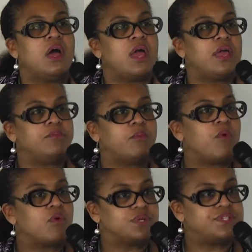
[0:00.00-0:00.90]
in
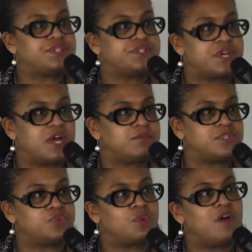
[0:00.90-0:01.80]
more recent times
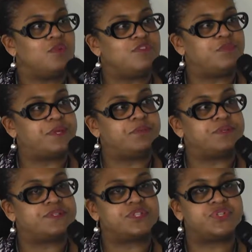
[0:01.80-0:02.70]
as well, we've been
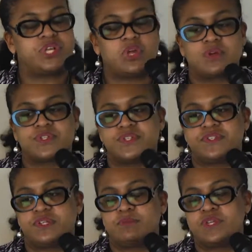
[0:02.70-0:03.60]
positioning our
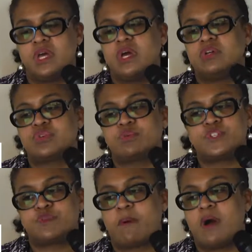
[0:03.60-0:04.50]
systems to
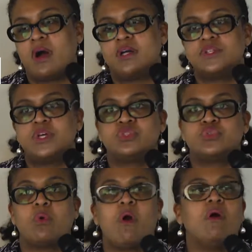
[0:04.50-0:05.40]
respond
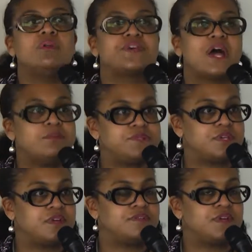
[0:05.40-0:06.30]
to all types
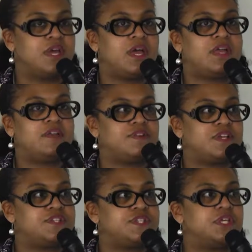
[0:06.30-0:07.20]
of
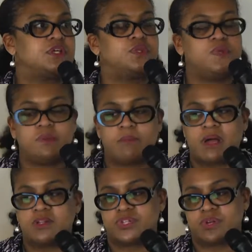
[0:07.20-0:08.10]
events, including
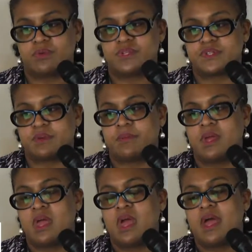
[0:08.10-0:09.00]
bioterrorism.
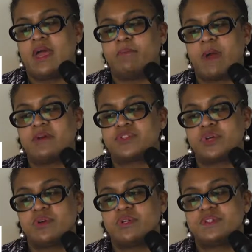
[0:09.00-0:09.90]
And
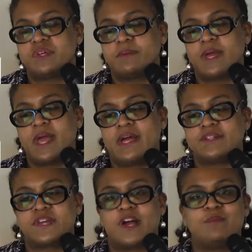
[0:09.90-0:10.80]
bioterrorism
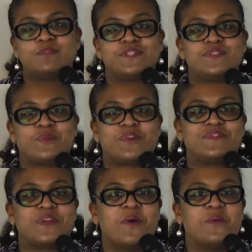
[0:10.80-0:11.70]
at times is sort of
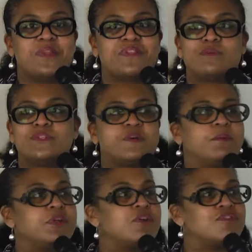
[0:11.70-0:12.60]
dealt with. There was
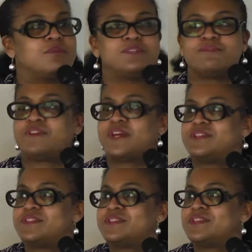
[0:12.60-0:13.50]
someone here from defense.